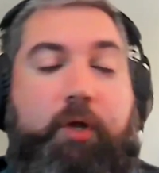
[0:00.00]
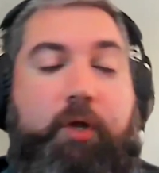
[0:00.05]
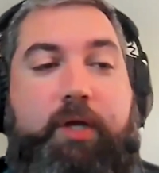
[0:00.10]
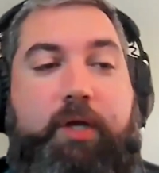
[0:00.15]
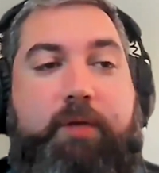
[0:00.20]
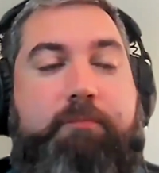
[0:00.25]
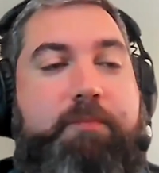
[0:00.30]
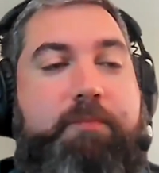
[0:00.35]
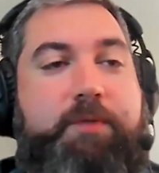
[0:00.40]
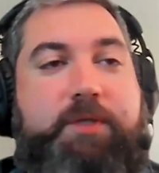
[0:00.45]

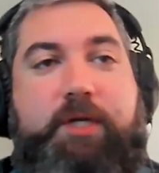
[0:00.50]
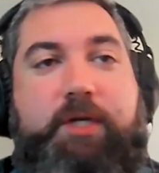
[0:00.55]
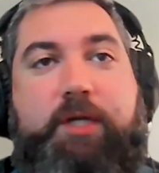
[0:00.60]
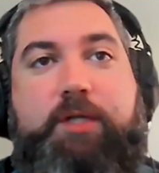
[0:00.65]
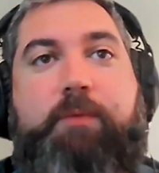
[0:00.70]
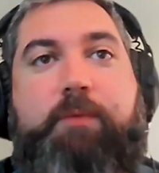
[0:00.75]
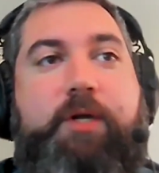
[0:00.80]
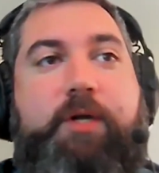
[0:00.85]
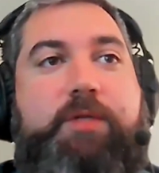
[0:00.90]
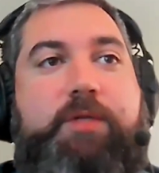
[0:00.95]
really
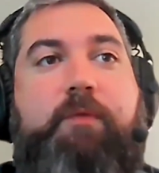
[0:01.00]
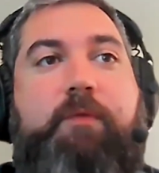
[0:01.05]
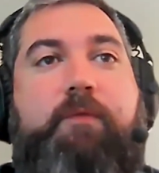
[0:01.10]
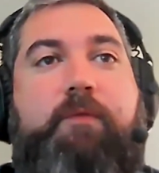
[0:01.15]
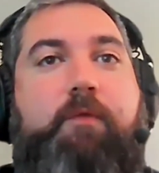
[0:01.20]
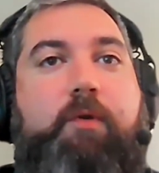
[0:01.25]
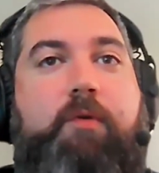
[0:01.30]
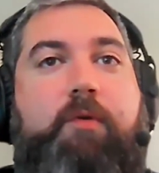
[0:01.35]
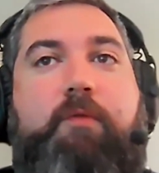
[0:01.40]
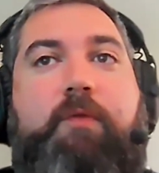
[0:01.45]
6 months
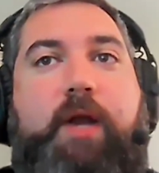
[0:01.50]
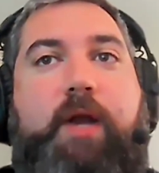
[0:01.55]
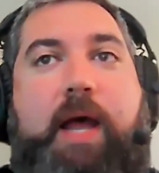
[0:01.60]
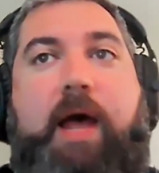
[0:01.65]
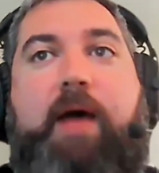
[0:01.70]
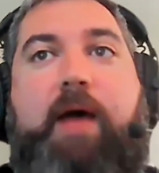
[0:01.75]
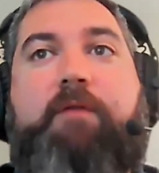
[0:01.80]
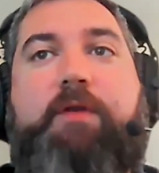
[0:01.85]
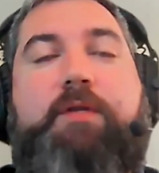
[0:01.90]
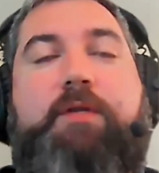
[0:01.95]
before you even
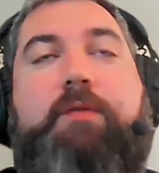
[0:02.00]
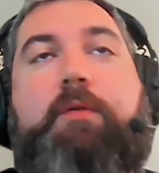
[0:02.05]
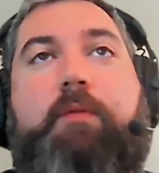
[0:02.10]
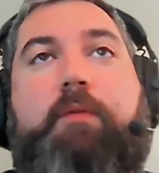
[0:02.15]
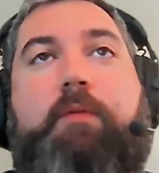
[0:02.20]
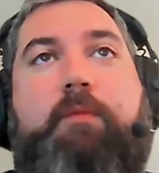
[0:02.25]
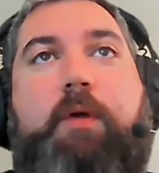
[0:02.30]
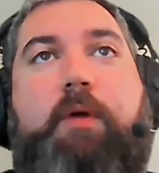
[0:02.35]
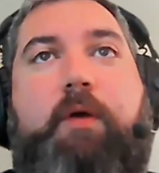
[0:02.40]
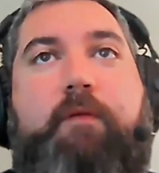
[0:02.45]
have a
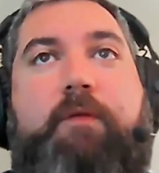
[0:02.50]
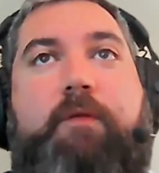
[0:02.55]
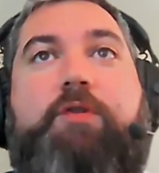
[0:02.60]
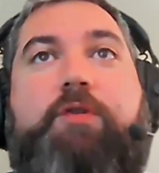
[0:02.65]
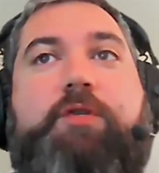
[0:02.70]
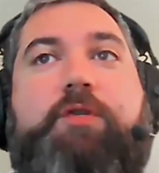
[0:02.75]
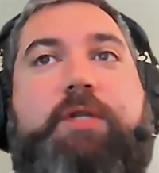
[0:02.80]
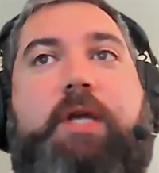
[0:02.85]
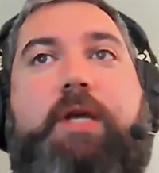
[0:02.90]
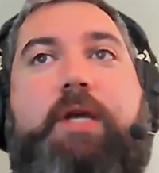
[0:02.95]

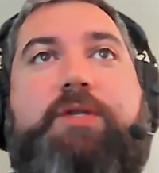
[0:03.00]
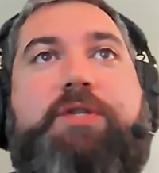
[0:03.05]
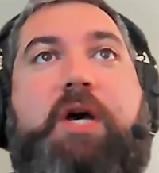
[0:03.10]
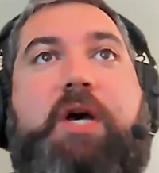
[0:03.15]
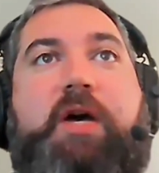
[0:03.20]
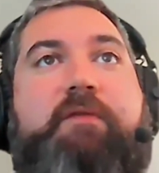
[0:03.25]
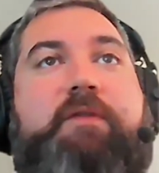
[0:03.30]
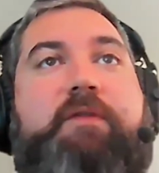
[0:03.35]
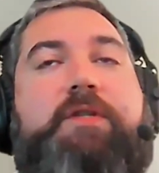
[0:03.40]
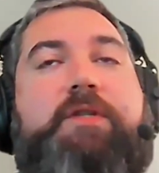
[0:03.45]
official sales
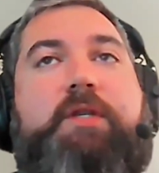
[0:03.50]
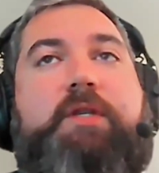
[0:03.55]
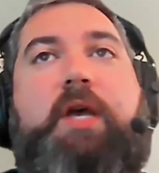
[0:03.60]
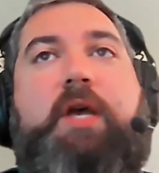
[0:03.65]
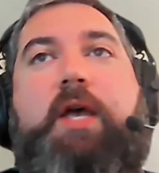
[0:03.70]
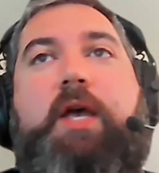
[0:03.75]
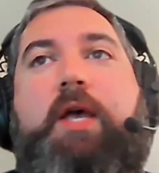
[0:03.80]
office.